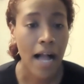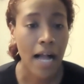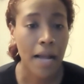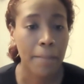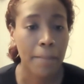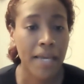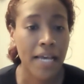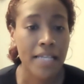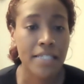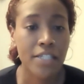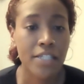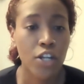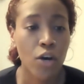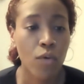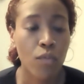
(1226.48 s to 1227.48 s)
because,
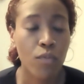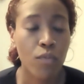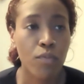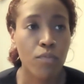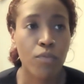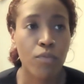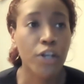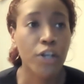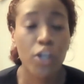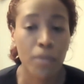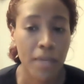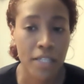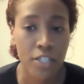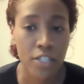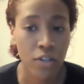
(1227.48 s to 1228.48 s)
we're
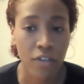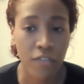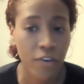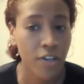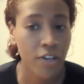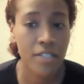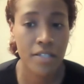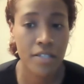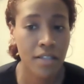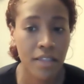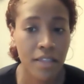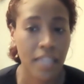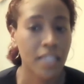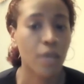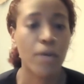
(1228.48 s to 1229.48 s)
human. So the first
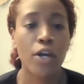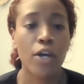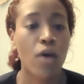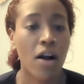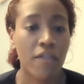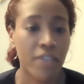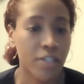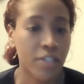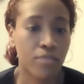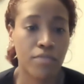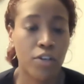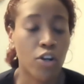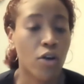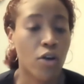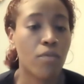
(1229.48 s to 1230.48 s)
thing that we go off is,
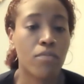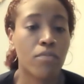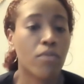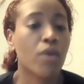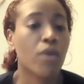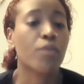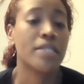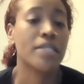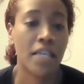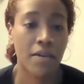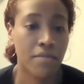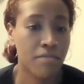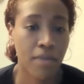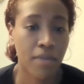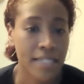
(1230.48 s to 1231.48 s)
what we see
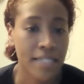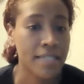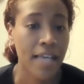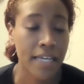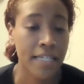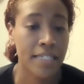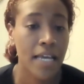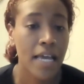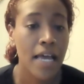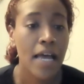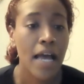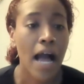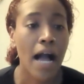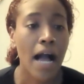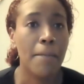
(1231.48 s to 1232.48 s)
by sight.
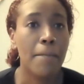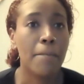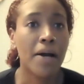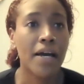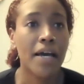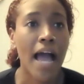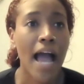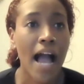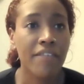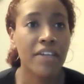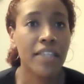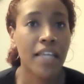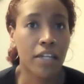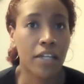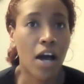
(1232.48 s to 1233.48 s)
But having
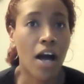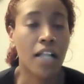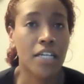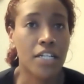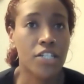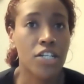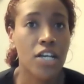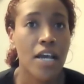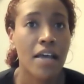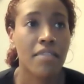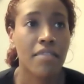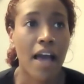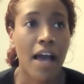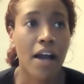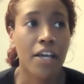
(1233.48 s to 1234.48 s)
that knowledge
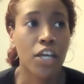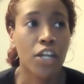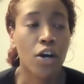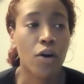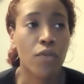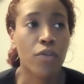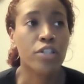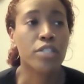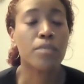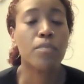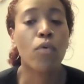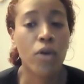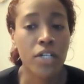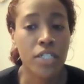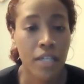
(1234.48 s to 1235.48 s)
that, there's
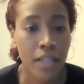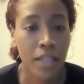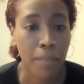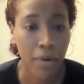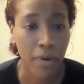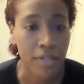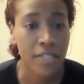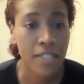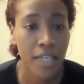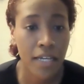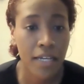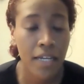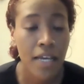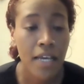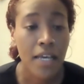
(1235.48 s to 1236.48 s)
more to the
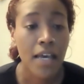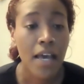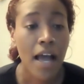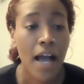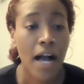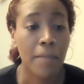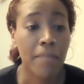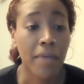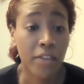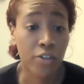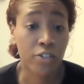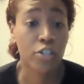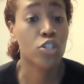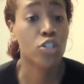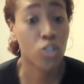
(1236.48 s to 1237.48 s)
person, that
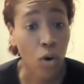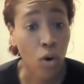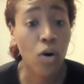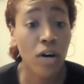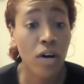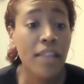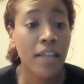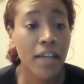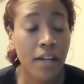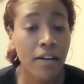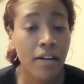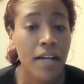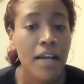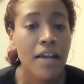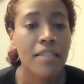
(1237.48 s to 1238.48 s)
there's a soul in
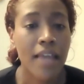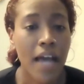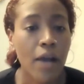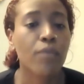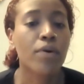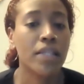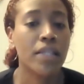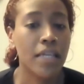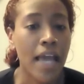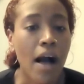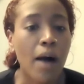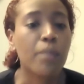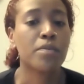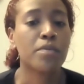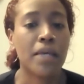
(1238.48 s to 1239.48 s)
there, that really
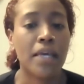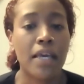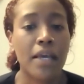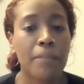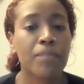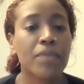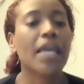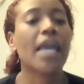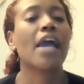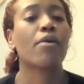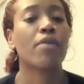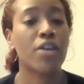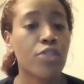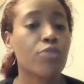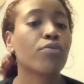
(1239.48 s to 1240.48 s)
helps me
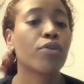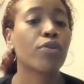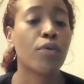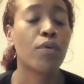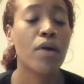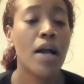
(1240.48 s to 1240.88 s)
carry through